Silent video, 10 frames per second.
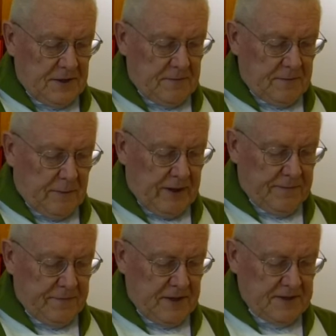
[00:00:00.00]

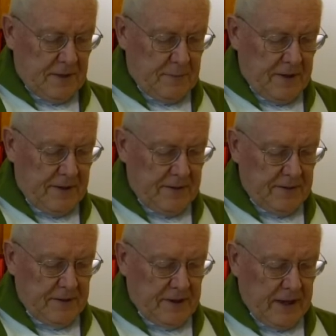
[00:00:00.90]
wife Jezebel
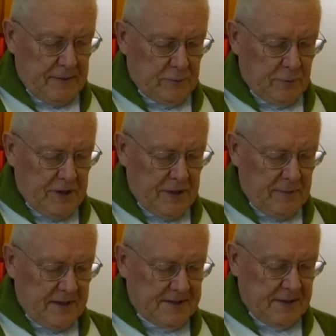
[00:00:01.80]
came to
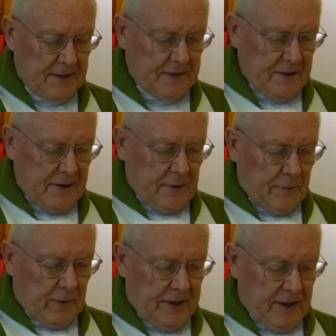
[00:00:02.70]
him and said,
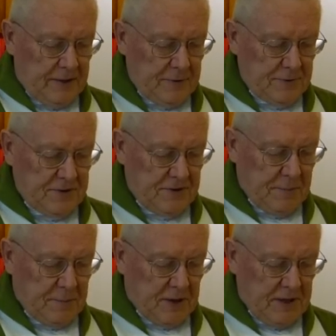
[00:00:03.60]
"Why are you so
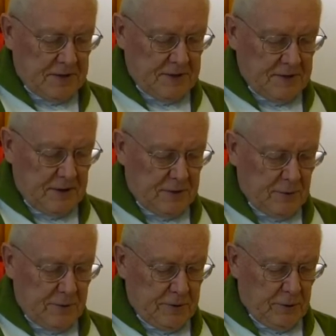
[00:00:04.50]
depressed that
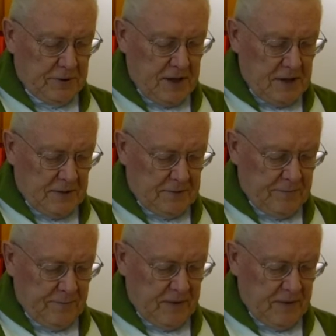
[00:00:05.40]
you will not eat?"